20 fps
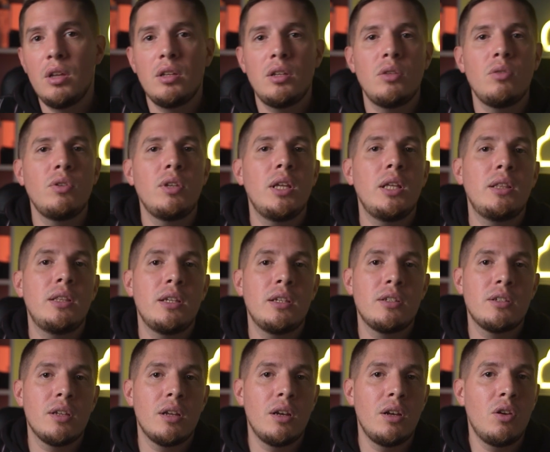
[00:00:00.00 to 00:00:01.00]
You need
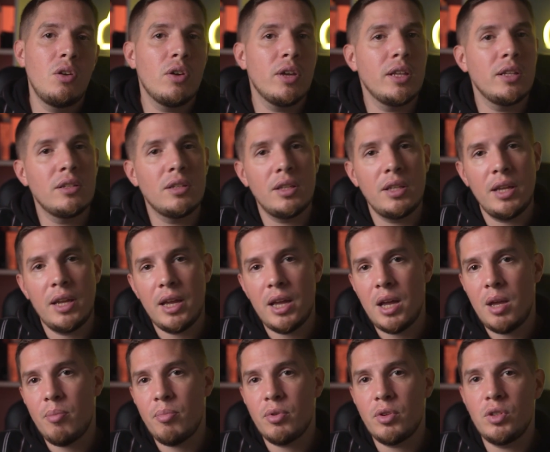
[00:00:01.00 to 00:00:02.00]
this to log into the
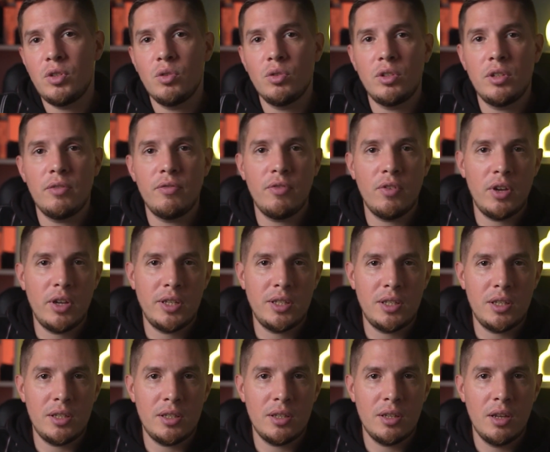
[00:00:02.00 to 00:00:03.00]
app on your
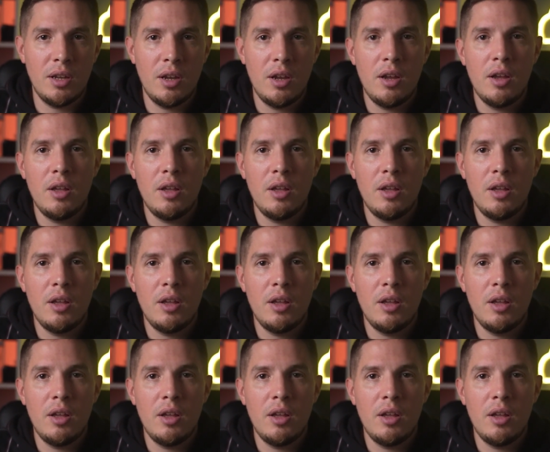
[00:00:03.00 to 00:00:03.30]
devices.